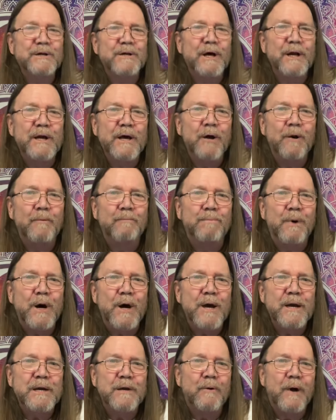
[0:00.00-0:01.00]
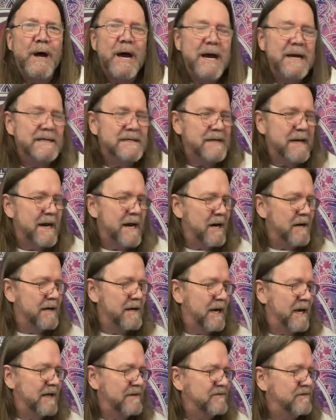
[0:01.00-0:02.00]
the little bunny right there
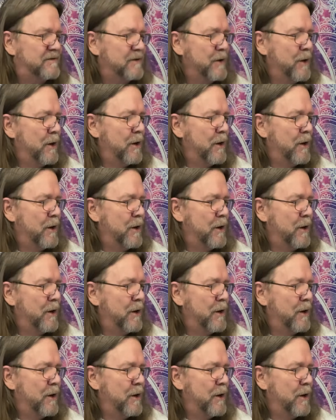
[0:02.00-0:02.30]
that's